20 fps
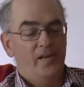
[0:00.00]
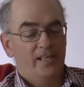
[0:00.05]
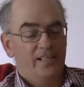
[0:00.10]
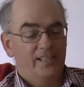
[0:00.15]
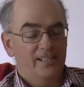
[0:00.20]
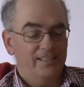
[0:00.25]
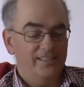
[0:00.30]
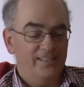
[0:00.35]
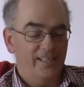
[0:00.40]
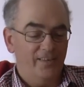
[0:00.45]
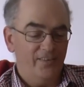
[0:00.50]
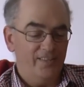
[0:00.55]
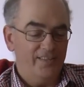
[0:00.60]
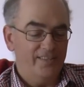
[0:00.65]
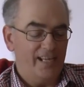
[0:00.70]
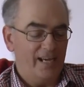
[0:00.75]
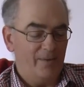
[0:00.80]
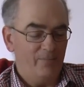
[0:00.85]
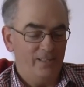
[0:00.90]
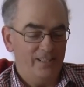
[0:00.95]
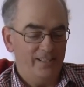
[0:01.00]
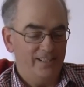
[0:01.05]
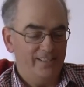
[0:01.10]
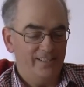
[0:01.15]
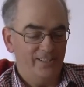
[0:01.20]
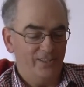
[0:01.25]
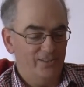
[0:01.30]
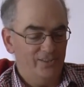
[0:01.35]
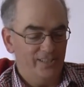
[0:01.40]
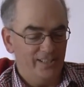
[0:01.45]
Because nothing's happened in this
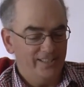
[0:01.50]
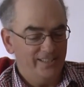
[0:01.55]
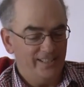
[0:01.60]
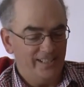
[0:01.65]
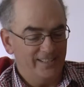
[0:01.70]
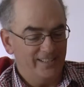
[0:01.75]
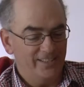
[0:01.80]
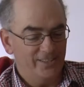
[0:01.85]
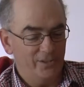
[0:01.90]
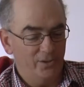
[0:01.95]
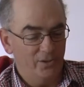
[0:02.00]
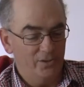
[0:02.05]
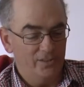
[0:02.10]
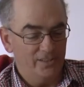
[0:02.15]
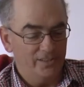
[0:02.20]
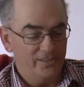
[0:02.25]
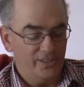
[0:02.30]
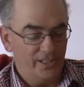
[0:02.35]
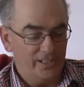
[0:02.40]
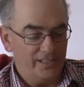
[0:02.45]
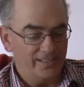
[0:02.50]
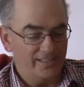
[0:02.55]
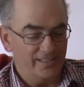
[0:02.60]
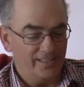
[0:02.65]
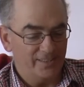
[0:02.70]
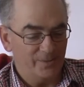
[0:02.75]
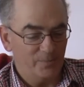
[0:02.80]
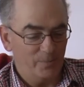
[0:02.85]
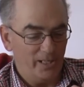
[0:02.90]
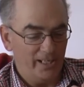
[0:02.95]
context yet to show us that Jesus is
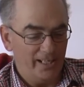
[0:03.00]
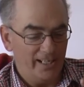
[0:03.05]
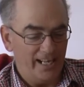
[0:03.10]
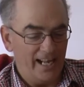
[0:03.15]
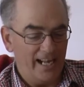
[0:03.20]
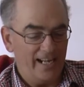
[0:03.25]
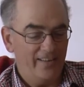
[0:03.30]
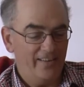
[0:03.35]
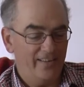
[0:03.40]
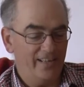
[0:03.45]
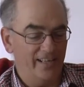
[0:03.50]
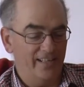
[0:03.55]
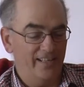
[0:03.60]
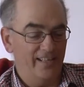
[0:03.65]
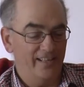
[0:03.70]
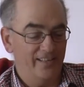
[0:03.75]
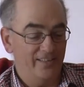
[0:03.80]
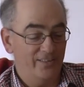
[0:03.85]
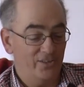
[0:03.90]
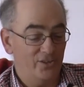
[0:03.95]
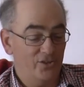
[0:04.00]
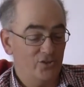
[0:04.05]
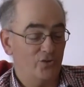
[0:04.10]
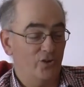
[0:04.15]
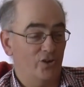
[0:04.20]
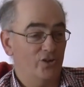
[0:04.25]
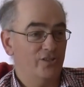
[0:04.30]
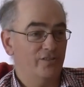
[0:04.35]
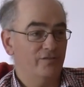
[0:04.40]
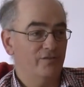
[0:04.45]
explaining anything other than the
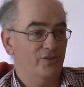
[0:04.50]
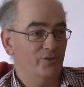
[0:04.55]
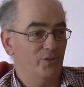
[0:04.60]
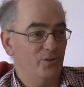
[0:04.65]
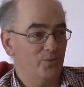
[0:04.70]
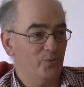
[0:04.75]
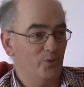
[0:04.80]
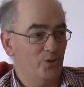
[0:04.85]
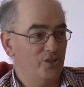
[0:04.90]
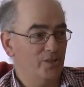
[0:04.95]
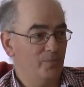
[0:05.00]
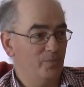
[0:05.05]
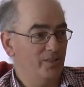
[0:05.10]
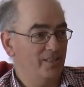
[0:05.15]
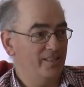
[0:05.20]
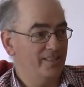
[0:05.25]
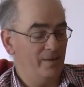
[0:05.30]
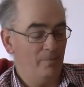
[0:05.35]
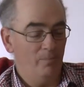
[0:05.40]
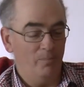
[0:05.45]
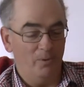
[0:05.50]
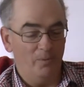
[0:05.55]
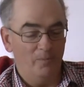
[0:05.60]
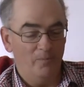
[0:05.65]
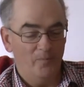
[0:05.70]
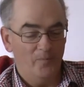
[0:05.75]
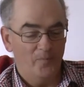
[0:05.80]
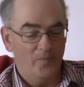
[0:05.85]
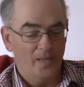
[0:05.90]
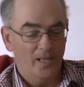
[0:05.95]
destruction of Jewish worship in the temple.
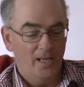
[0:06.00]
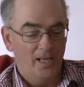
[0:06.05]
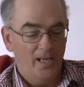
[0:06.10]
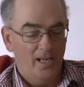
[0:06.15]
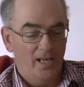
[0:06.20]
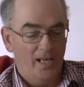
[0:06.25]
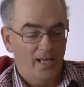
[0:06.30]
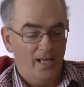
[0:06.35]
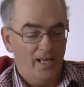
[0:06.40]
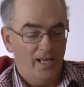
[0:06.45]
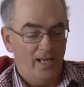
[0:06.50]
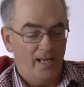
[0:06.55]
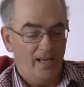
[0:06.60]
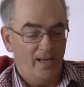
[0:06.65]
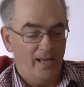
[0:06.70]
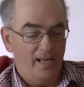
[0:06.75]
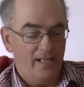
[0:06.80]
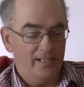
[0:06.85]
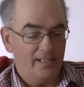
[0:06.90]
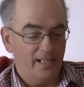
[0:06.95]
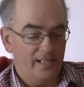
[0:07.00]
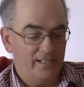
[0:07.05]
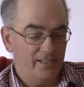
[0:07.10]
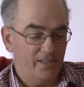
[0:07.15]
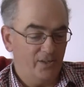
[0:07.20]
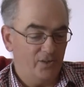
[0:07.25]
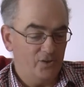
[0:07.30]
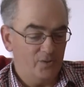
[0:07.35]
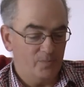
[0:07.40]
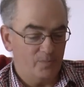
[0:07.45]
And
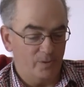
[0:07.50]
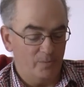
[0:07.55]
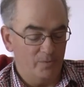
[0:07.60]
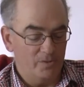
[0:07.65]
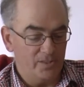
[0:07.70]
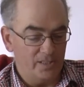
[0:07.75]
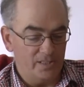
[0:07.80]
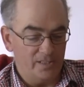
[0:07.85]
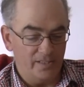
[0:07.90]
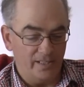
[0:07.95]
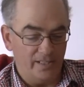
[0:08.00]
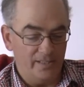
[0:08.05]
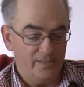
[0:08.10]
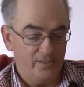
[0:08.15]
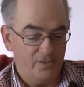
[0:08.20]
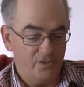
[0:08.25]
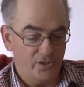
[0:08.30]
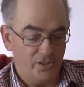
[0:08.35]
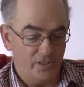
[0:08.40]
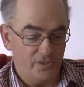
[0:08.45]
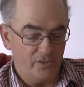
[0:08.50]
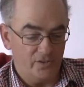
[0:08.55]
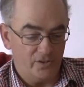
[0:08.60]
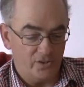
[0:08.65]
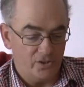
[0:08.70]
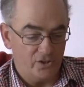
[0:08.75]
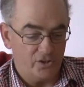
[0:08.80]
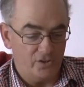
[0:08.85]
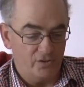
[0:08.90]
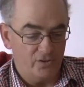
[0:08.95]
God has promised these things, and Jesus
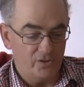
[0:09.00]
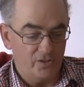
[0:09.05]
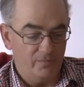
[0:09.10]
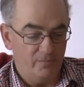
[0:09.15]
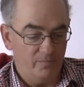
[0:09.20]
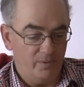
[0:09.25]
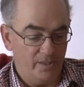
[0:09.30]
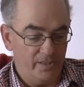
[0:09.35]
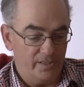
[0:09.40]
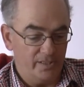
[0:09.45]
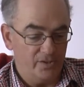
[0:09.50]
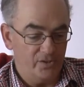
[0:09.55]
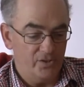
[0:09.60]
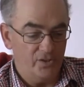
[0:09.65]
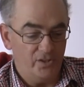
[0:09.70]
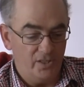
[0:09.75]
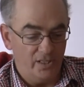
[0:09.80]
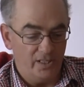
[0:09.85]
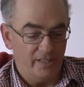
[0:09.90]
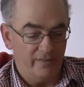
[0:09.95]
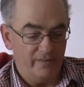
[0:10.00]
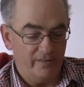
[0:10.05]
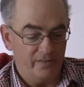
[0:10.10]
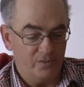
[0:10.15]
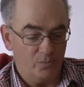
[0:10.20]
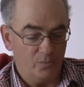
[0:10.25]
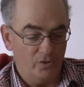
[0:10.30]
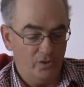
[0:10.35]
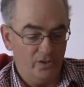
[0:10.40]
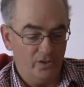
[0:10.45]
assures them by the eternity of
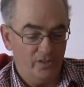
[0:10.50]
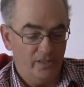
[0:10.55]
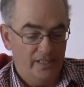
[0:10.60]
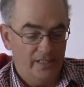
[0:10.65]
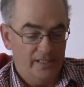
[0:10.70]
his word,